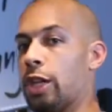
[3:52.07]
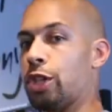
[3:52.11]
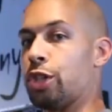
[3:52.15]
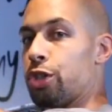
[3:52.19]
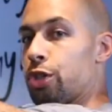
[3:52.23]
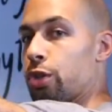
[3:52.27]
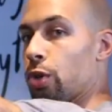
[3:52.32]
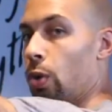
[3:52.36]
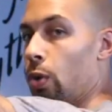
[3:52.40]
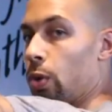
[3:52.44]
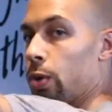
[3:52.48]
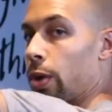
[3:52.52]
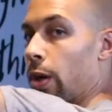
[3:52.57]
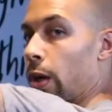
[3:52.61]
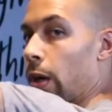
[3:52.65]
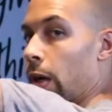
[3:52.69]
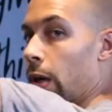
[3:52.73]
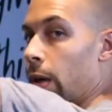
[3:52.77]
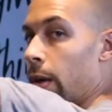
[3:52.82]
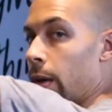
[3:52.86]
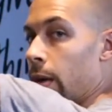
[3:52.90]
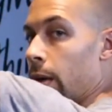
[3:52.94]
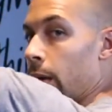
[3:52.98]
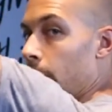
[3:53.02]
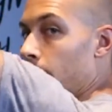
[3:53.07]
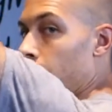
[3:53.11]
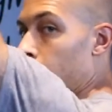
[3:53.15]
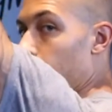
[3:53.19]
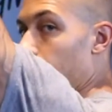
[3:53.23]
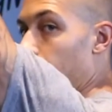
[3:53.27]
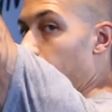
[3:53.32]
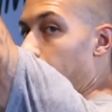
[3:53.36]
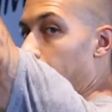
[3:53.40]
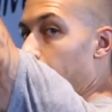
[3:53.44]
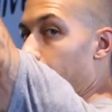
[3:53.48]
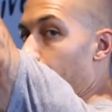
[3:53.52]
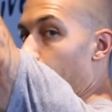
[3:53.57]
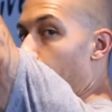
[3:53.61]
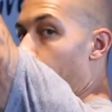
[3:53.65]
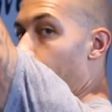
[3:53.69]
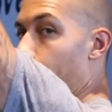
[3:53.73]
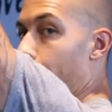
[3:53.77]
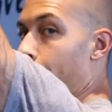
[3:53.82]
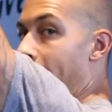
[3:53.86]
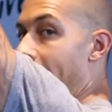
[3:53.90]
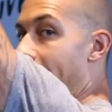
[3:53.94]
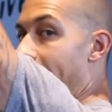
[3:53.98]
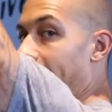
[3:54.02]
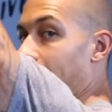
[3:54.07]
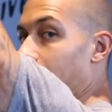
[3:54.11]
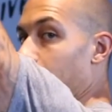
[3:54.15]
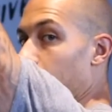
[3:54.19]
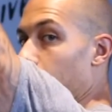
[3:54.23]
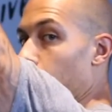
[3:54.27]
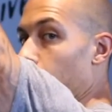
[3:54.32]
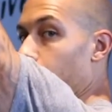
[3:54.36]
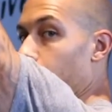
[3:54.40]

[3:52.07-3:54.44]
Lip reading: shoulder, right, back a little